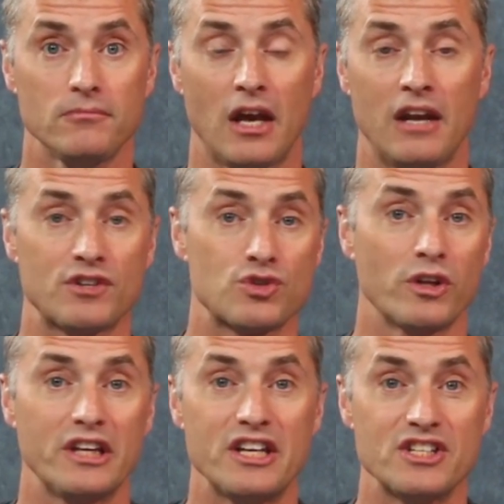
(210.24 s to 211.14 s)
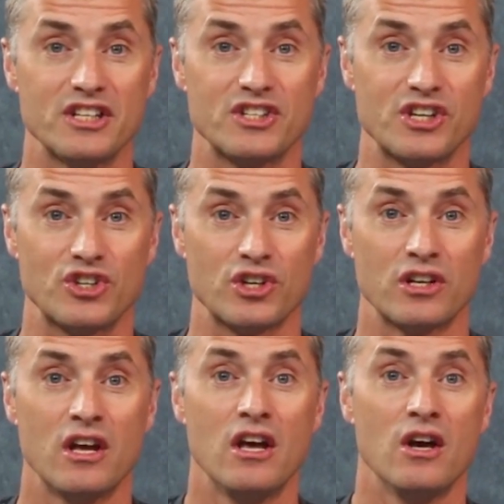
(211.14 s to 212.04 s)
And if it's a really easy decision,
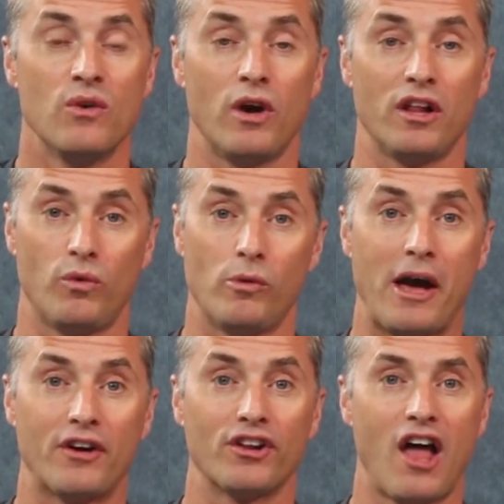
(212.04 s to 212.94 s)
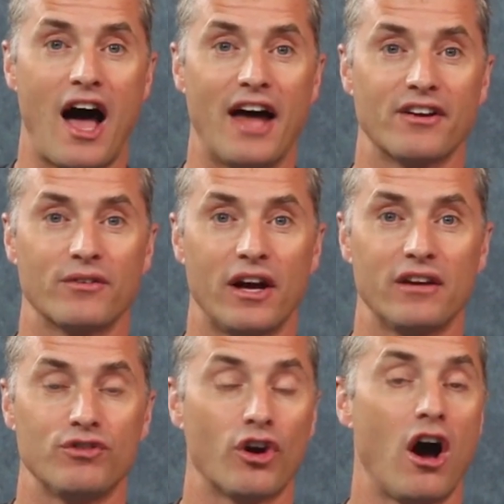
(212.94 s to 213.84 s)
well, it will matter a lot,
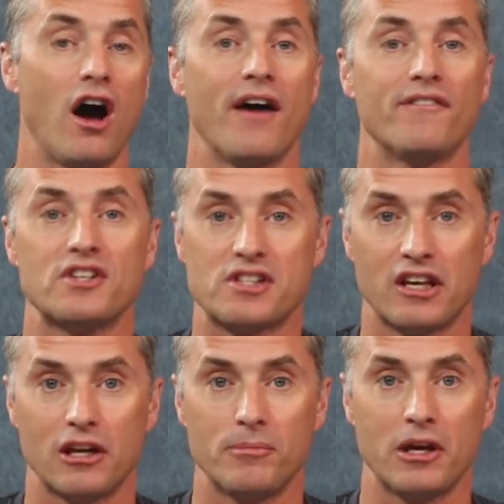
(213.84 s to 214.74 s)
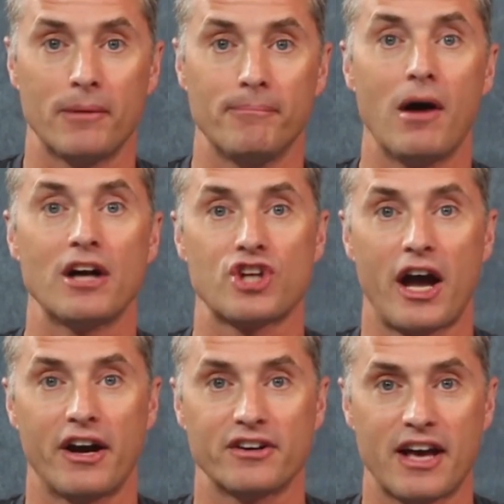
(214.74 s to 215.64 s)
right? If you're obviously going to be in a much
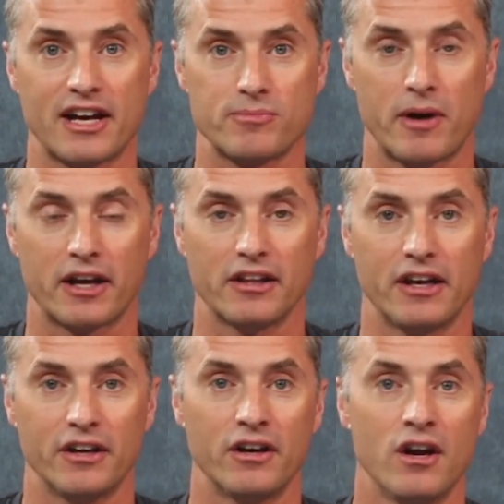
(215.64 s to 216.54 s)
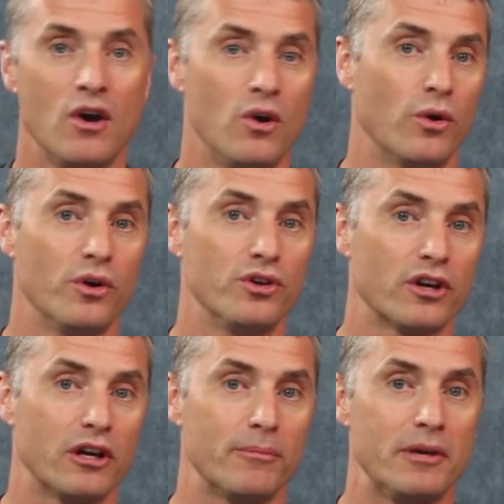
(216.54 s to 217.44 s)
higher tax bracket later, or you're
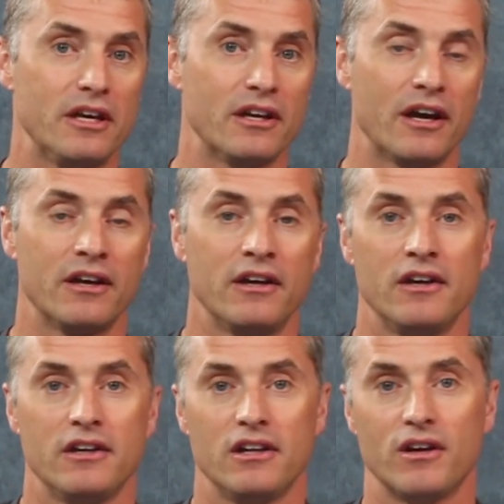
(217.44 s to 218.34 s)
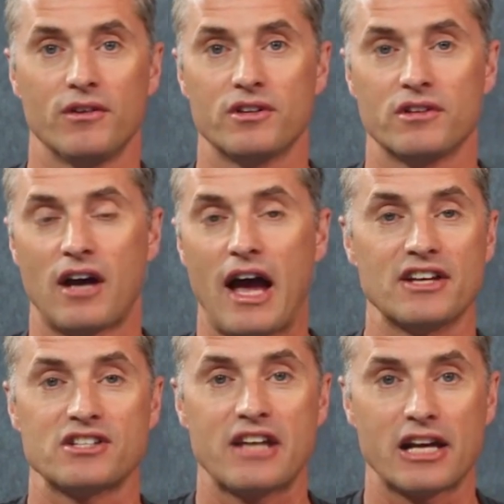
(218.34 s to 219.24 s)
going to be in a, you know, the
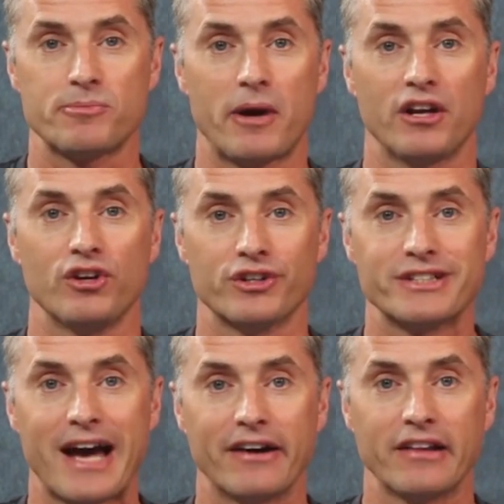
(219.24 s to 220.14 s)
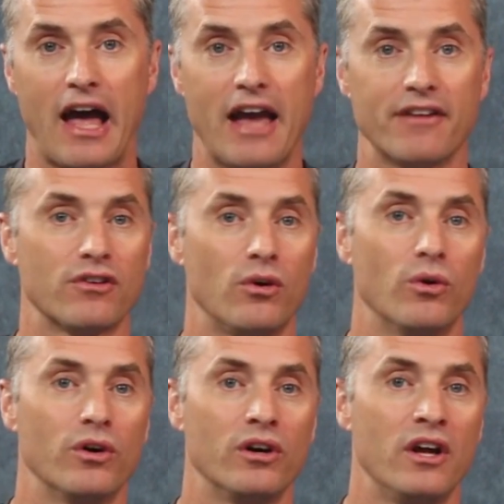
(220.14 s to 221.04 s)
highest tax bracket your entire life,
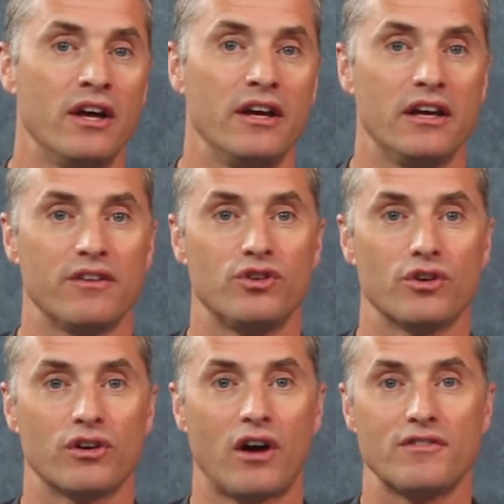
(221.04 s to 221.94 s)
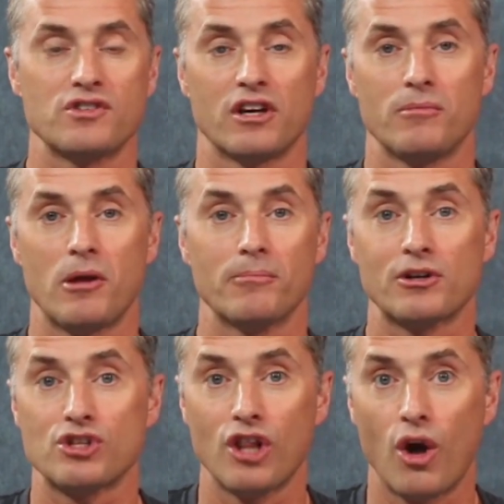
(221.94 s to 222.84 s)
or if you're obviously going to be in a
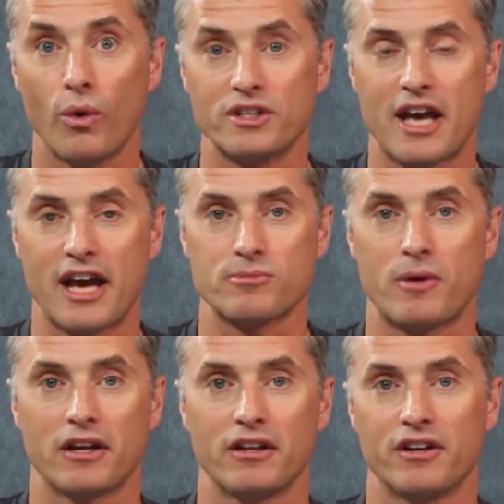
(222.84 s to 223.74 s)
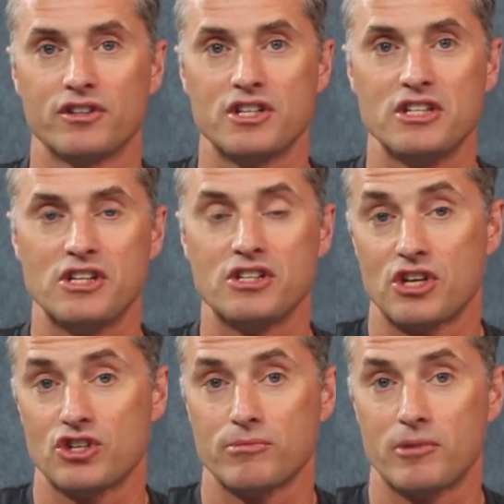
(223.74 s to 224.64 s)
much lower tax bracket later, it's an easy
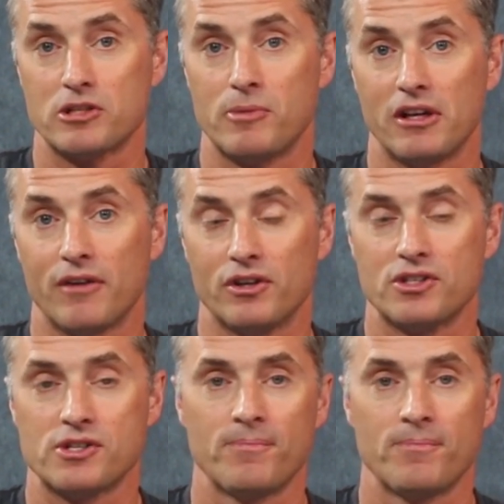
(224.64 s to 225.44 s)
decision, makes a big difference.